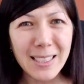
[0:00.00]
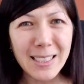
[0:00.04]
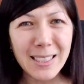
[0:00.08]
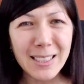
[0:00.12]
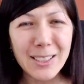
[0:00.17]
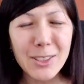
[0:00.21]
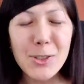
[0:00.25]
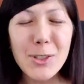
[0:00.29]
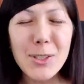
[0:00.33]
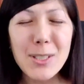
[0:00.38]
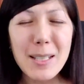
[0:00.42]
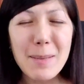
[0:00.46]

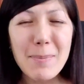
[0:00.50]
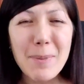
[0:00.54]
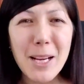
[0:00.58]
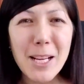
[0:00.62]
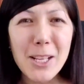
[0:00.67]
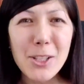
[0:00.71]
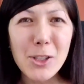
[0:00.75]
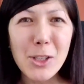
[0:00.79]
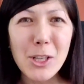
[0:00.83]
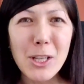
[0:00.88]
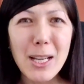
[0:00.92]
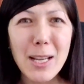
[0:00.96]
Just
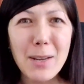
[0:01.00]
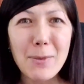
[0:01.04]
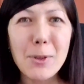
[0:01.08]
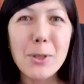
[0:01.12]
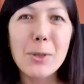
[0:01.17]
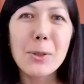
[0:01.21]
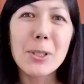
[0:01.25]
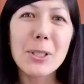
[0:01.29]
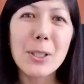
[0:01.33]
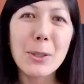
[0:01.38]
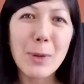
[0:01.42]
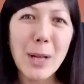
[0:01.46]
imagine if you
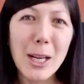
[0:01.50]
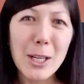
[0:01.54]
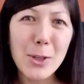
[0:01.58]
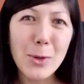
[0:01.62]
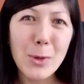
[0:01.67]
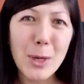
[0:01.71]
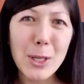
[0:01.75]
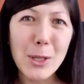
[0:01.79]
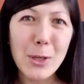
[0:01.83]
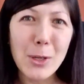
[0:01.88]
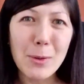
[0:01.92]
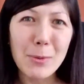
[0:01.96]
were to
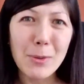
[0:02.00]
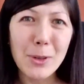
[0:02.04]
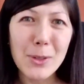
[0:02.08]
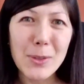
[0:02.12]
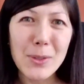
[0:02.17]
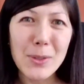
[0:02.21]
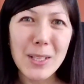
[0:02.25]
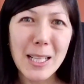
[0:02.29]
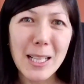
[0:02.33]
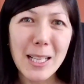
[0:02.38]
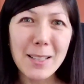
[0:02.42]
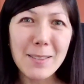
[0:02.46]
graduate
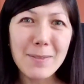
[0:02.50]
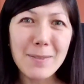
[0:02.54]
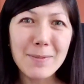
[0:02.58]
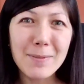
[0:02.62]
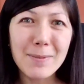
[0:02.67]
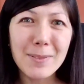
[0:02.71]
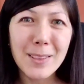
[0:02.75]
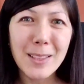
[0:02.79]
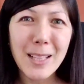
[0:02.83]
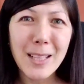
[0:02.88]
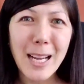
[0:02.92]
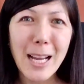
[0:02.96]
university
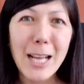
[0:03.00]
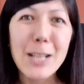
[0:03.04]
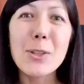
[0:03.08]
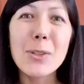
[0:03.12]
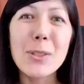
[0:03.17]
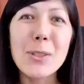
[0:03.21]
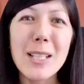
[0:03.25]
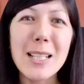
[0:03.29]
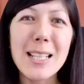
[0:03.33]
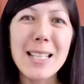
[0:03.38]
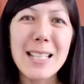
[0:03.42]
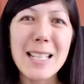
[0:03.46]
and you
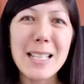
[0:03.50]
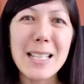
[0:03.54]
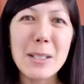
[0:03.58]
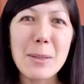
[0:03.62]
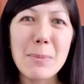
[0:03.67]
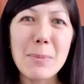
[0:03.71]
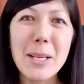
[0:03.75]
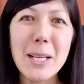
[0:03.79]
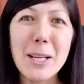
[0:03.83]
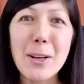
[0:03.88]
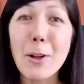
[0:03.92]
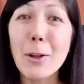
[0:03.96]
didn't need to
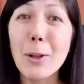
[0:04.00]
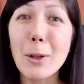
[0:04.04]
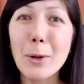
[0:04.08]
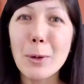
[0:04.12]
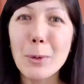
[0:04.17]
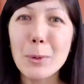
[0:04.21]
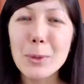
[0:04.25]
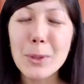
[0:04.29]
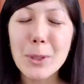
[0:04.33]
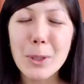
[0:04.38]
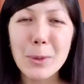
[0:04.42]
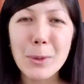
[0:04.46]
be
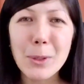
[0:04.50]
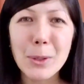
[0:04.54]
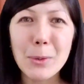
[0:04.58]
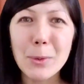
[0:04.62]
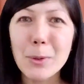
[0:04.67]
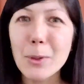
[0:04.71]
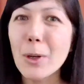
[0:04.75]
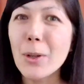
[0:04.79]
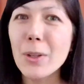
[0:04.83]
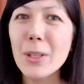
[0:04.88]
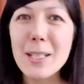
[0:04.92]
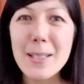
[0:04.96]
alone going
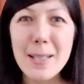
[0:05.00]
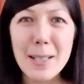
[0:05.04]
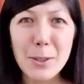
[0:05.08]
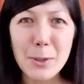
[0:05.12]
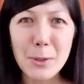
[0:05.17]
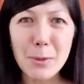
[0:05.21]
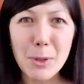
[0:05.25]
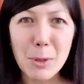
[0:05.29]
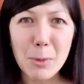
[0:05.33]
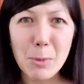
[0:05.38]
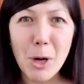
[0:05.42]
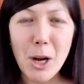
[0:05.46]
through all these
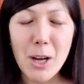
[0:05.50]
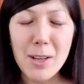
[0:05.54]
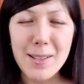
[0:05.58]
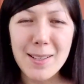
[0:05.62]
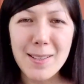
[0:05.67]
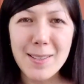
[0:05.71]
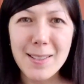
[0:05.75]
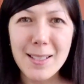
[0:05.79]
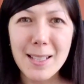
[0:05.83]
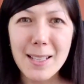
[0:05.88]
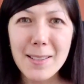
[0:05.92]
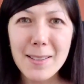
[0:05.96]
interview
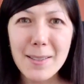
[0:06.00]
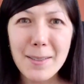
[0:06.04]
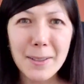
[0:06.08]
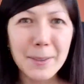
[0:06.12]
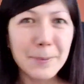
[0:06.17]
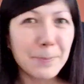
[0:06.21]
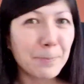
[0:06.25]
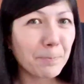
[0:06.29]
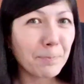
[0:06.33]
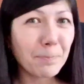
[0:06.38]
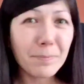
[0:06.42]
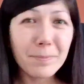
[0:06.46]
processes
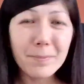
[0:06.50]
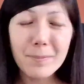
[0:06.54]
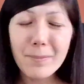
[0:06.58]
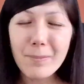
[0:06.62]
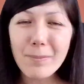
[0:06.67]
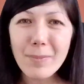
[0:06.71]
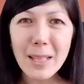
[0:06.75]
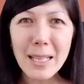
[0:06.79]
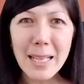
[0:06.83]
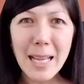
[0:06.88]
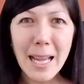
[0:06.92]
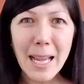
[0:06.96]

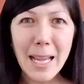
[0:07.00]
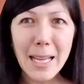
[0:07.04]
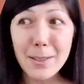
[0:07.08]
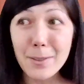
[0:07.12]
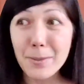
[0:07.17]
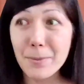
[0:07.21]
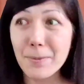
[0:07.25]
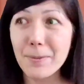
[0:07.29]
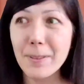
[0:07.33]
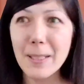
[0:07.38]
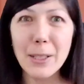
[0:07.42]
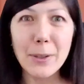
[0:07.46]
and
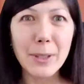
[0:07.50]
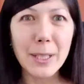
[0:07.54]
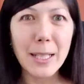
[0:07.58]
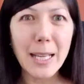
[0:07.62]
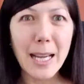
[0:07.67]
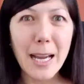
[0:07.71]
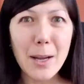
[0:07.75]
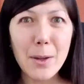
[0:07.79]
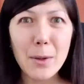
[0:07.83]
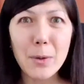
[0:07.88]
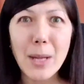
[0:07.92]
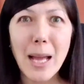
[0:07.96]
figuring
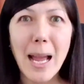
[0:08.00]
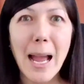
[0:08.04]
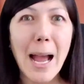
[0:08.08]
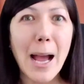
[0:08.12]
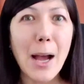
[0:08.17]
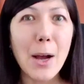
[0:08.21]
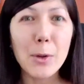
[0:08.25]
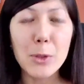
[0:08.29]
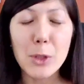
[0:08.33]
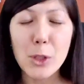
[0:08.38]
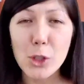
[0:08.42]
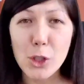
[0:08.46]
out
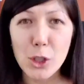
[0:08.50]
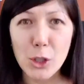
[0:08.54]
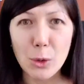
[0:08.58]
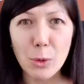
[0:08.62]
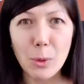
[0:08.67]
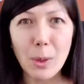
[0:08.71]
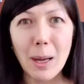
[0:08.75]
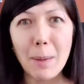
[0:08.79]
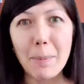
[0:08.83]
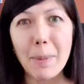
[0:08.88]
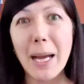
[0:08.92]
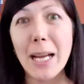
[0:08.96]
how to
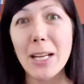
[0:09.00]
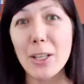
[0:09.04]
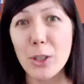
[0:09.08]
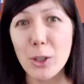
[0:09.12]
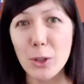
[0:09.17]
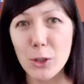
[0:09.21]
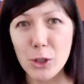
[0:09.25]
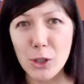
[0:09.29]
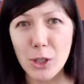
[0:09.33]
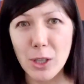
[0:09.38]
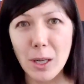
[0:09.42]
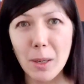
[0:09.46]
show up at
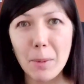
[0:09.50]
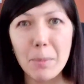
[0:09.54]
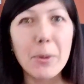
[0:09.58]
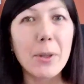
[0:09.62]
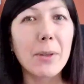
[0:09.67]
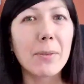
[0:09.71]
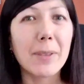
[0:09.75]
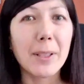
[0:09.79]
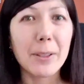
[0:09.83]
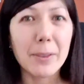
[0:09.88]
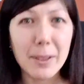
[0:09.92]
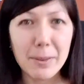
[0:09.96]
your job
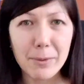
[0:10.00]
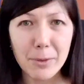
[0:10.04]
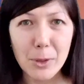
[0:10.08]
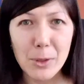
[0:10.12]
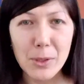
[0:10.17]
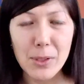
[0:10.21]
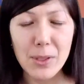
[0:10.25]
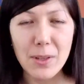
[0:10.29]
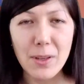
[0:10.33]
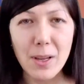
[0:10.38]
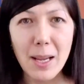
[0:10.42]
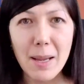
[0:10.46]
the very
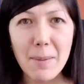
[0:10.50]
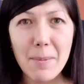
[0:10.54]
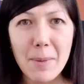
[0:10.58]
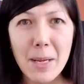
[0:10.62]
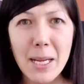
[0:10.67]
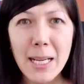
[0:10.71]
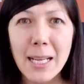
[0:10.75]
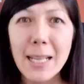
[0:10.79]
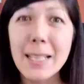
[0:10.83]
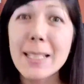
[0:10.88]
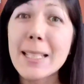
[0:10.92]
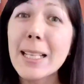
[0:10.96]
first time,
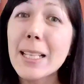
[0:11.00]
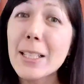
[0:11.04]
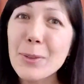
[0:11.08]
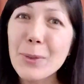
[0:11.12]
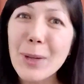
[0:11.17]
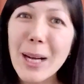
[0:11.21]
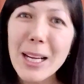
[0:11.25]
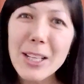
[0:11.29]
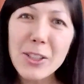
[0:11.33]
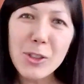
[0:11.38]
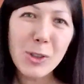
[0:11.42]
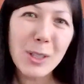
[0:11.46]
and that you
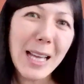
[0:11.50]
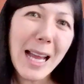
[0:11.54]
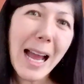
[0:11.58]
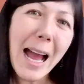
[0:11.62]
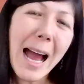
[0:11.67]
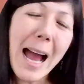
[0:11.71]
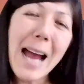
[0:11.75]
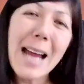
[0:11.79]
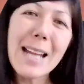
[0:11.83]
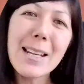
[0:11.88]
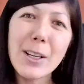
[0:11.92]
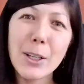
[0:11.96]
actually
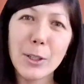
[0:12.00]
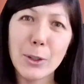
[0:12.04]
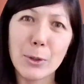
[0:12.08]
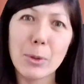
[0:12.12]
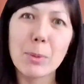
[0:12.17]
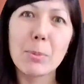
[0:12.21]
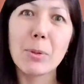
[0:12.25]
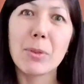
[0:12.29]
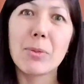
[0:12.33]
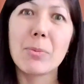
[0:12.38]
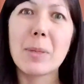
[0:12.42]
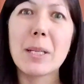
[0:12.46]
had a
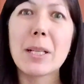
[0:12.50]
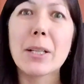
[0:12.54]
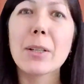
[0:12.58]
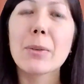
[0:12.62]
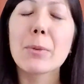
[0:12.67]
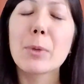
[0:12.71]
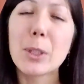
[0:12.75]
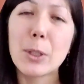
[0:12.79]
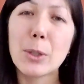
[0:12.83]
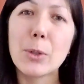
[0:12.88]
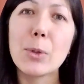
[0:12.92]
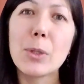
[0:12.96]
group of peers
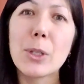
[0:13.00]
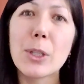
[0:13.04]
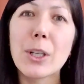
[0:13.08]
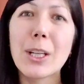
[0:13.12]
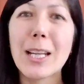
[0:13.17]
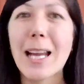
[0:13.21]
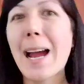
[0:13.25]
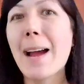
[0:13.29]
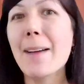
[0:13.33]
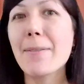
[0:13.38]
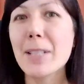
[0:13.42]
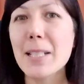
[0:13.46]
with who you
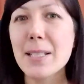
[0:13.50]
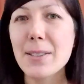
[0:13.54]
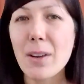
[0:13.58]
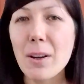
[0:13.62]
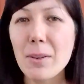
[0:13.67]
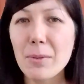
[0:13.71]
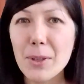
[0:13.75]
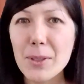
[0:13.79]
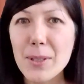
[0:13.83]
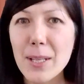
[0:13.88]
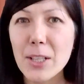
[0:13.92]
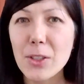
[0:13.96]
could have these
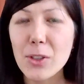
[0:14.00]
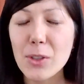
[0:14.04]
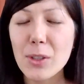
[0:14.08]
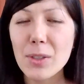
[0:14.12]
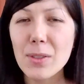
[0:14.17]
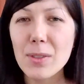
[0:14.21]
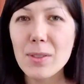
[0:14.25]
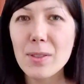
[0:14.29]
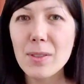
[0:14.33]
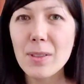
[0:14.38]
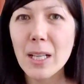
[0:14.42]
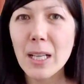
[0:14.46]

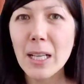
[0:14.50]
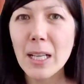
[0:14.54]
conversations.